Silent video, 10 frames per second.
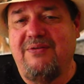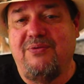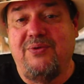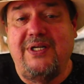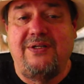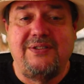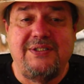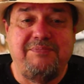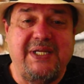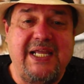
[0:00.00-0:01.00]
Well,
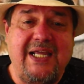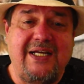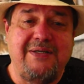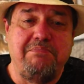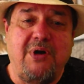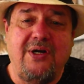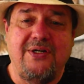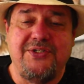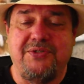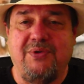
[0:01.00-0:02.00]
it began in
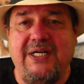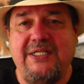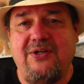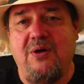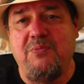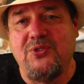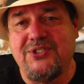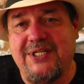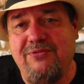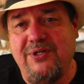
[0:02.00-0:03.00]
March, rained
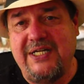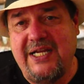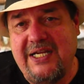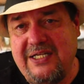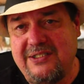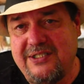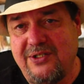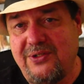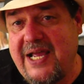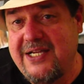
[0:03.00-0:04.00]
almost every day
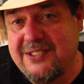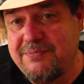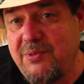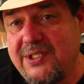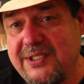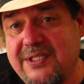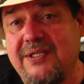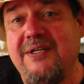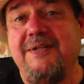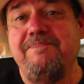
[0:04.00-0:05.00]
until last month,
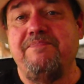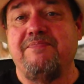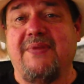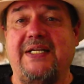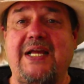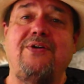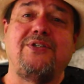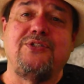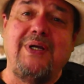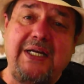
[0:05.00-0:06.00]
and now
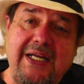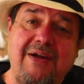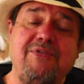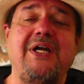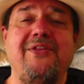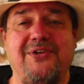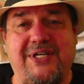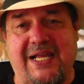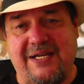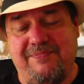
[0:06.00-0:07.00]
it's raining every other
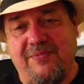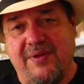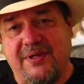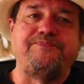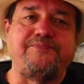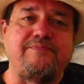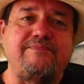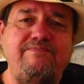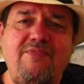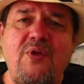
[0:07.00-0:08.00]
day.
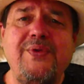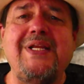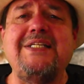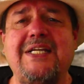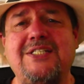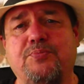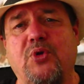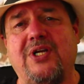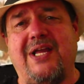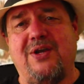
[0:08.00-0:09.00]
When they say
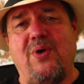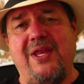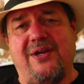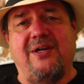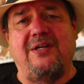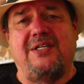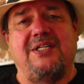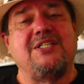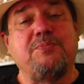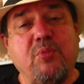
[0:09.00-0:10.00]
spring-like weather,
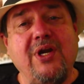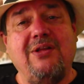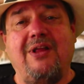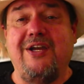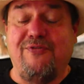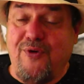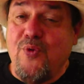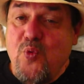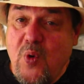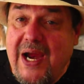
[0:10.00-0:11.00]
spring-like
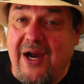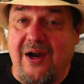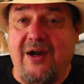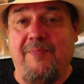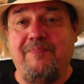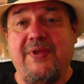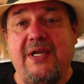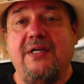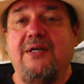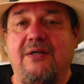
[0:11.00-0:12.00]
for where?
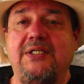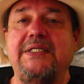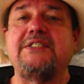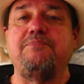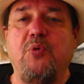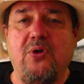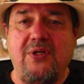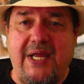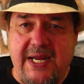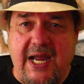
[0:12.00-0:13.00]
It's
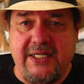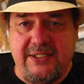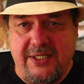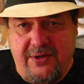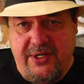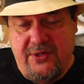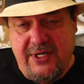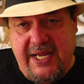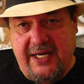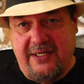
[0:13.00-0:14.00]
more like
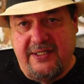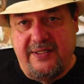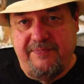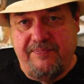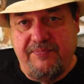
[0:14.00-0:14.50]
Ontario, Canada.